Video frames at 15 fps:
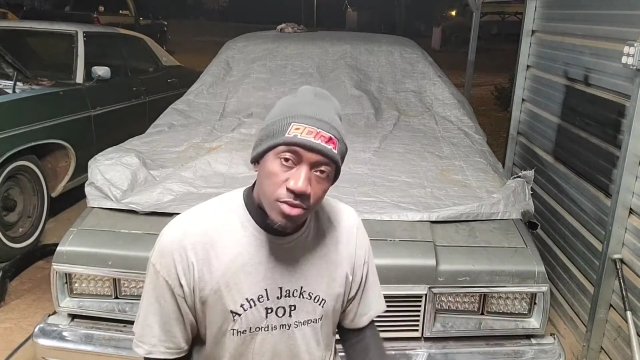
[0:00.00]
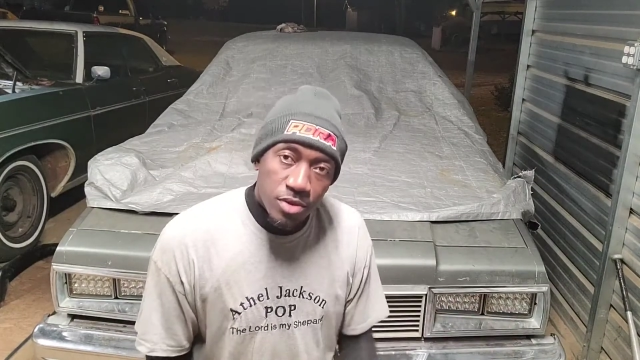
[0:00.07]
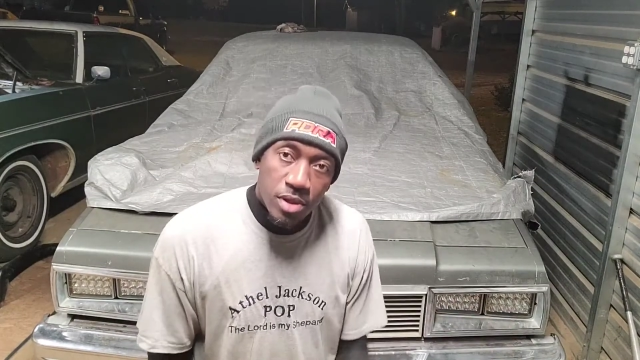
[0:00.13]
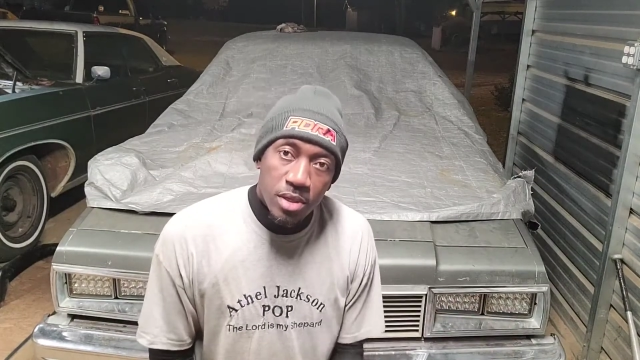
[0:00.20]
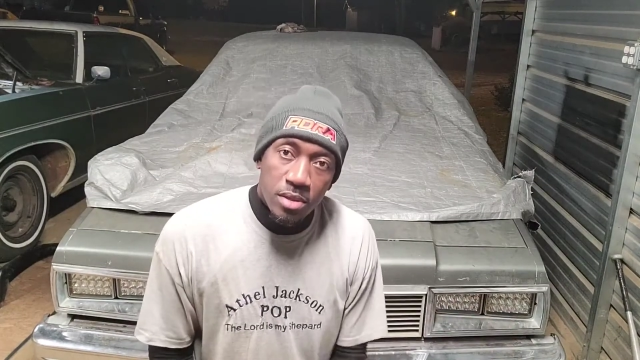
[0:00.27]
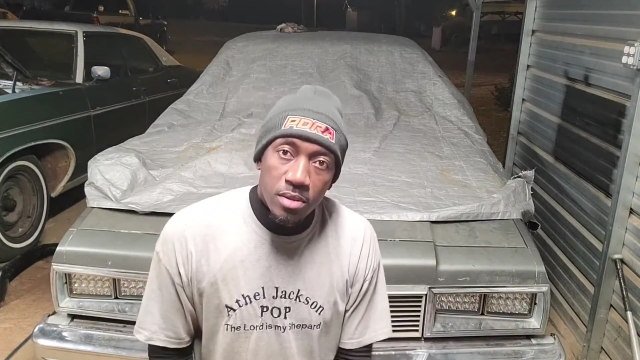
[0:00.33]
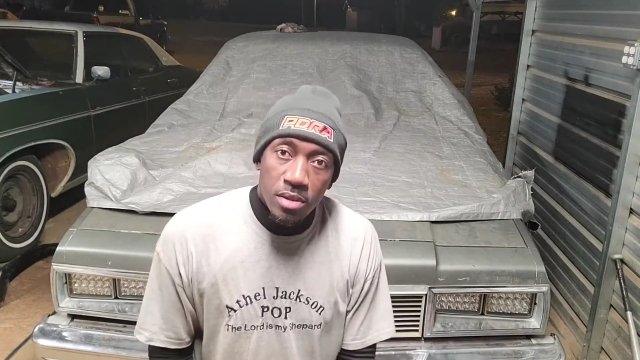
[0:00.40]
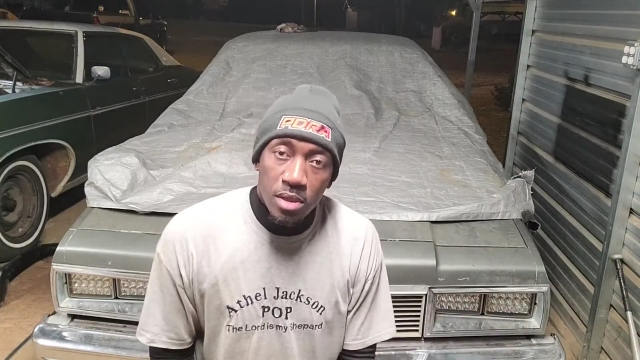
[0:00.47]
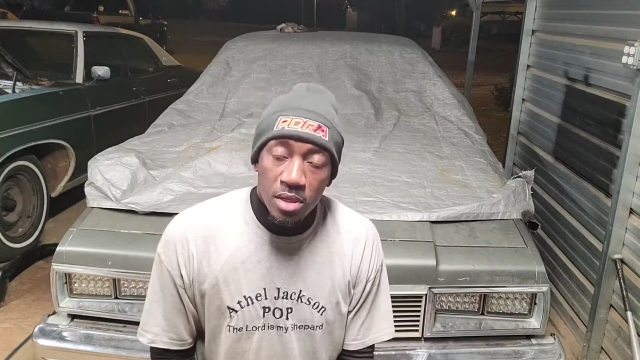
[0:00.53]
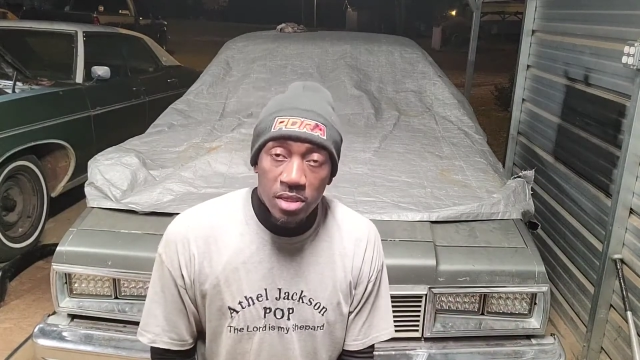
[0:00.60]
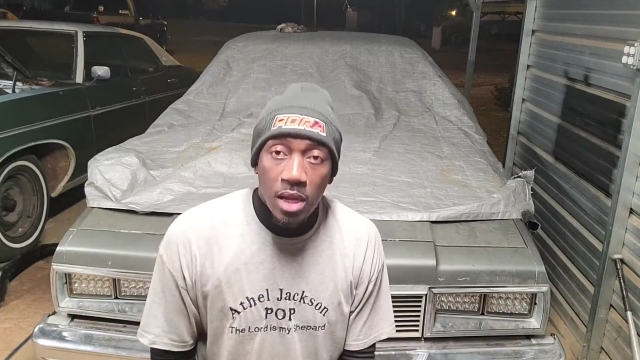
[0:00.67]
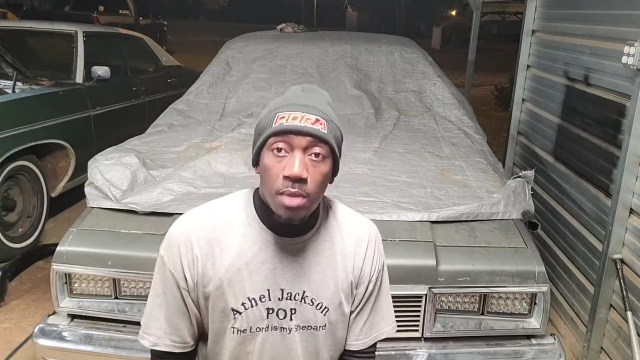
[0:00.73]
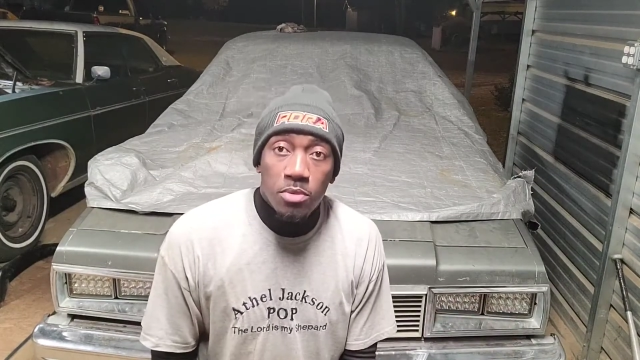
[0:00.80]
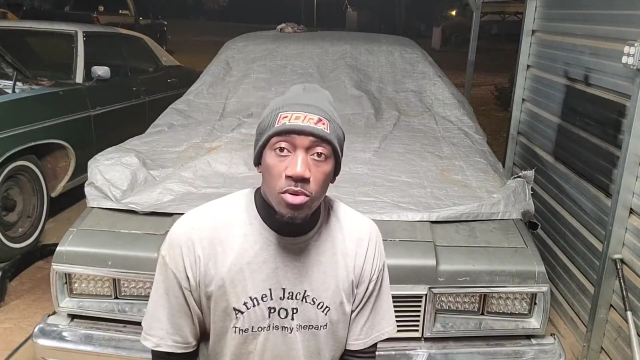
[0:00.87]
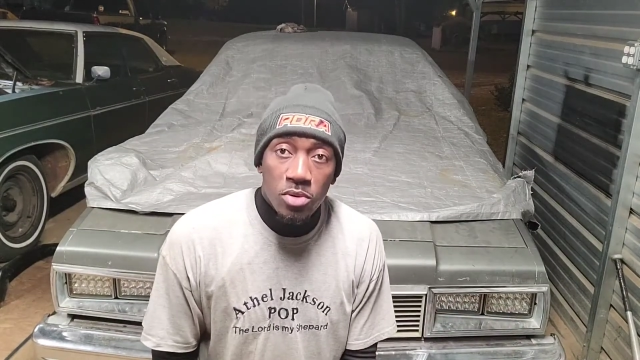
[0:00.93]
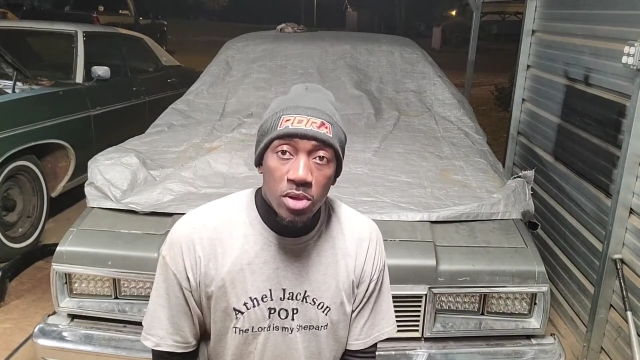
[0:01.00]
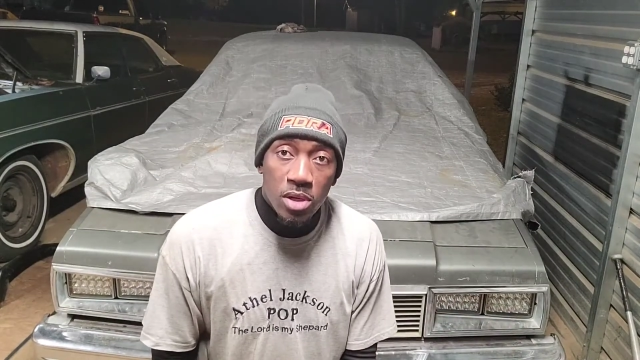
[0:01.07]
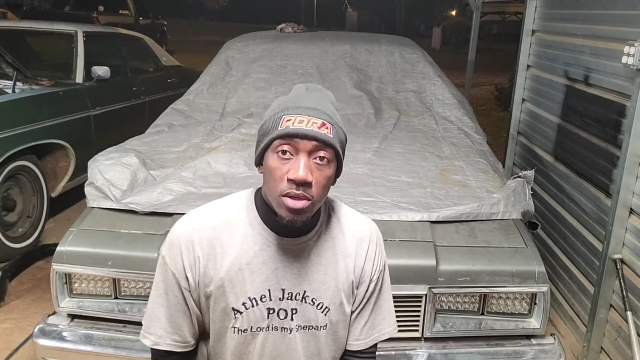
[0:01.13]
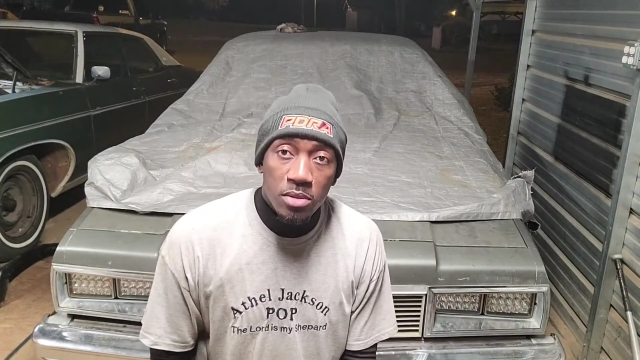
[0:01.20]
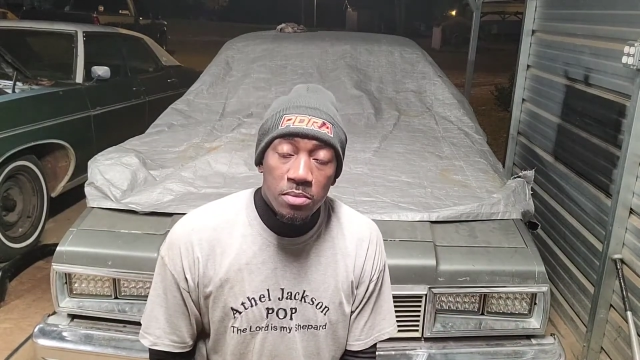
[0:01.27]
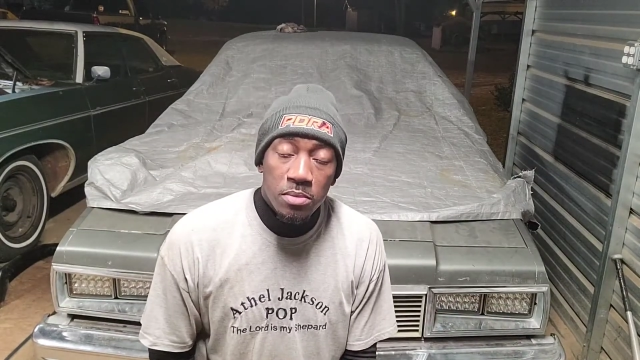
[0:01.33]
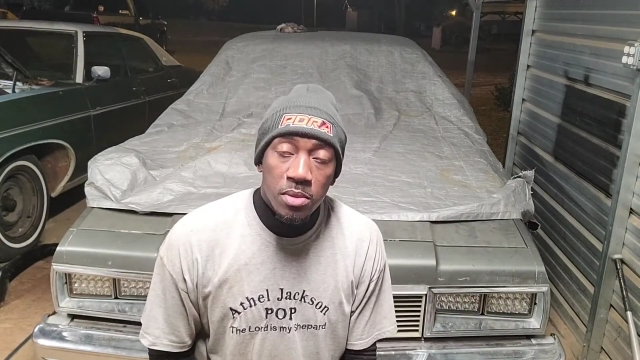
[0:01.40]
straight as I'm gonna
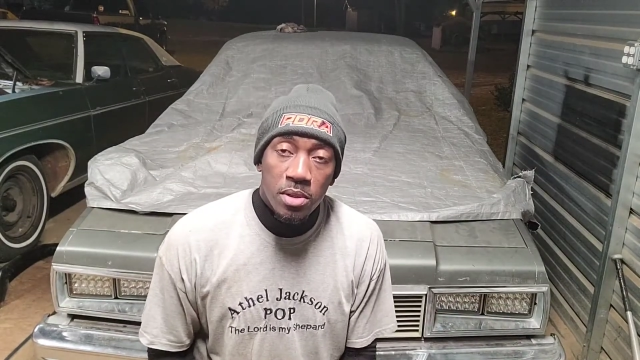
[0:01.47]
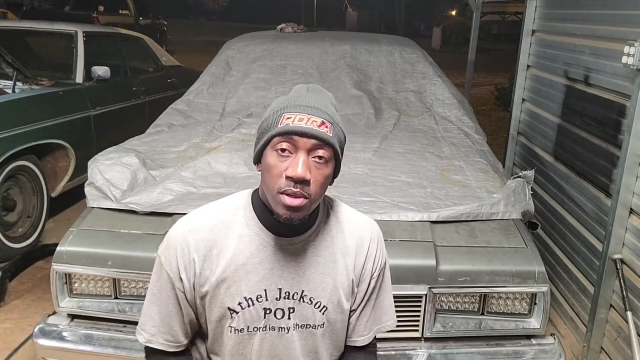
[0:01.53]
get them.